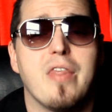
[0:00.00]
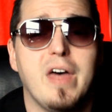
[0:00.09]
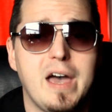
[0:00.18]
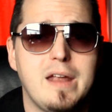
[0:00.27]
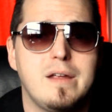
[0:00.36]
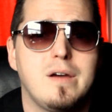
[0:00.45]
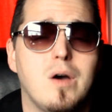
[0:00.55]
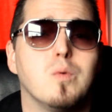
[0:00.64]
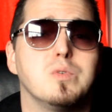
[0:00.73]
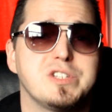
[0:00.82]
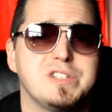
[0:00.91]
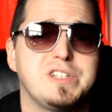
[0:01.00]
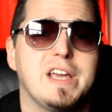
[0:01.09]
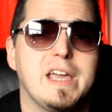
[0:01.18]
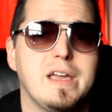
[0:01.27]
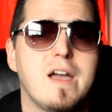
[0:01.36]
That was a
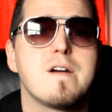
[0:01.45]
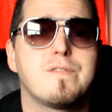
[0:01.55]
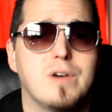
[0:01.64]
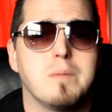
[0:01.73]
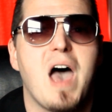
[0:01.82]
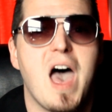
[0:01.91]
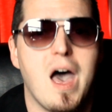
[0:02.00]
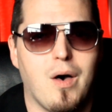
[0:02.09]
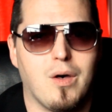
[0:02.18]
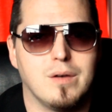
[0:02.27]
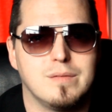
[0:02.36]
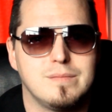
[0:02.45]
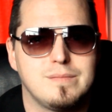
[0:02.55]
day from hell.